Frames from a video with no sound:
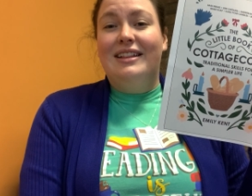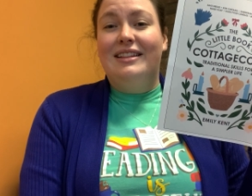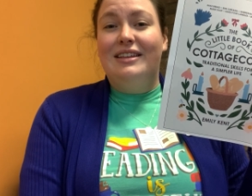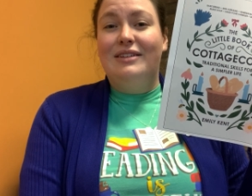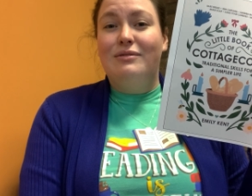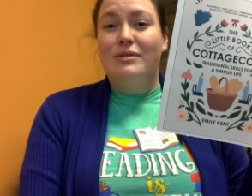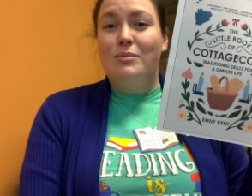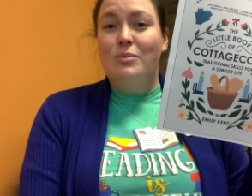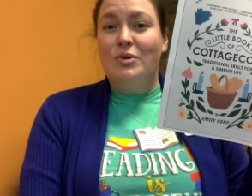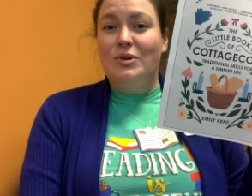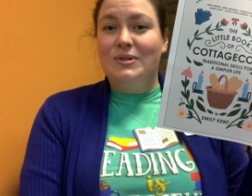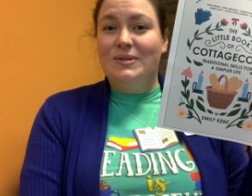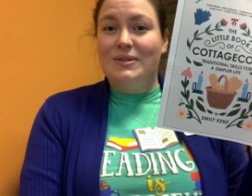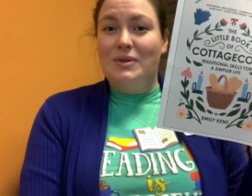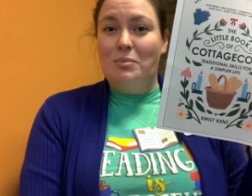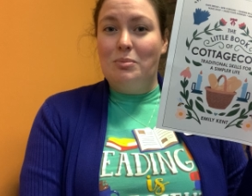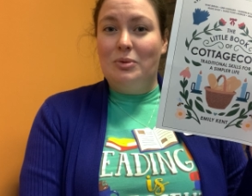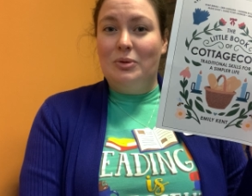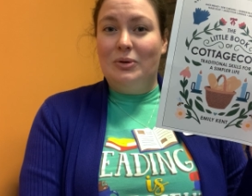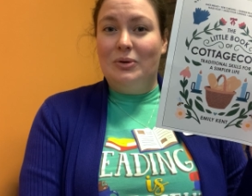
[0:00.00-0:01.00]
live a more
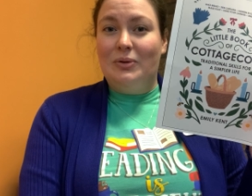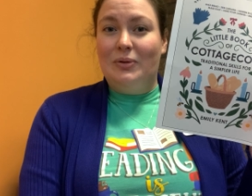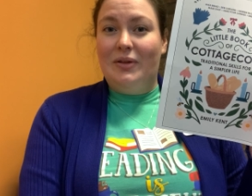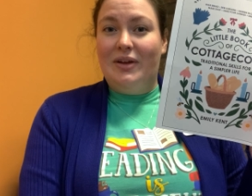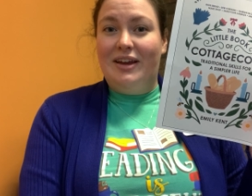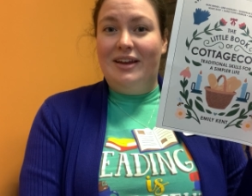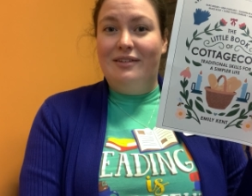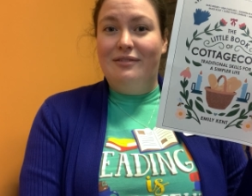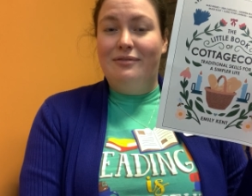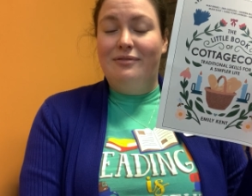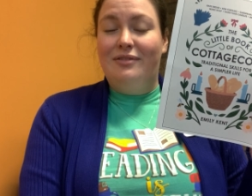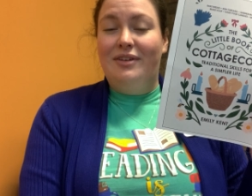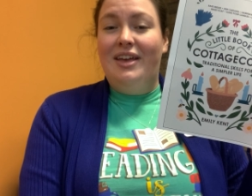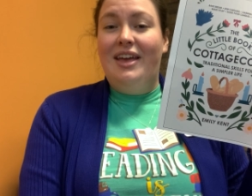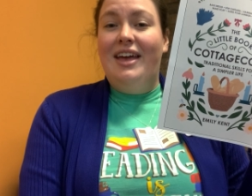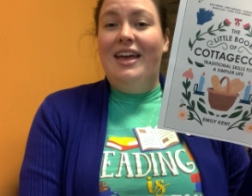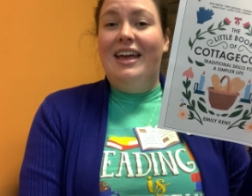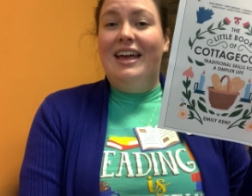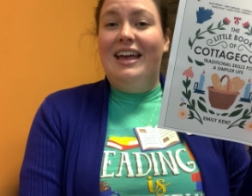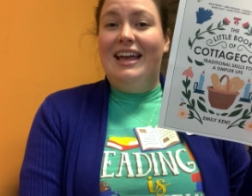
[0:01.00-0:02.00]
simpler life
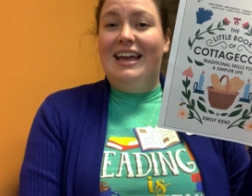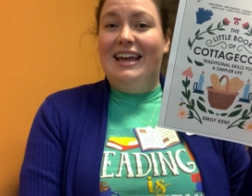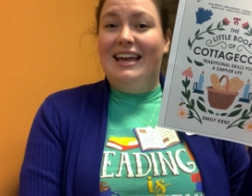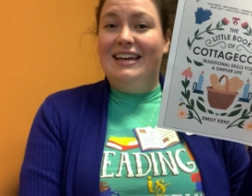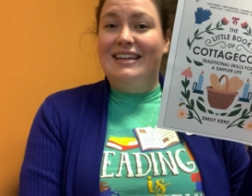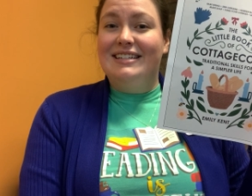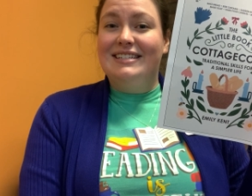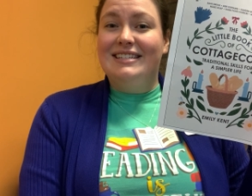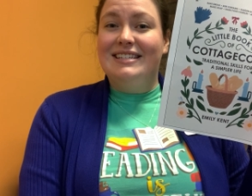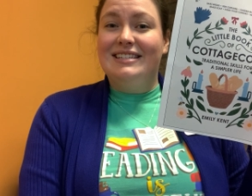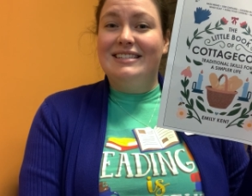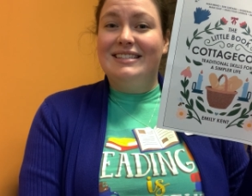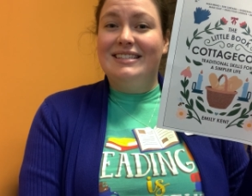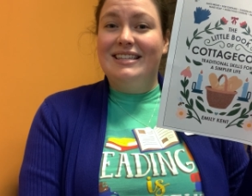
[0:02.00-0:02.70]
and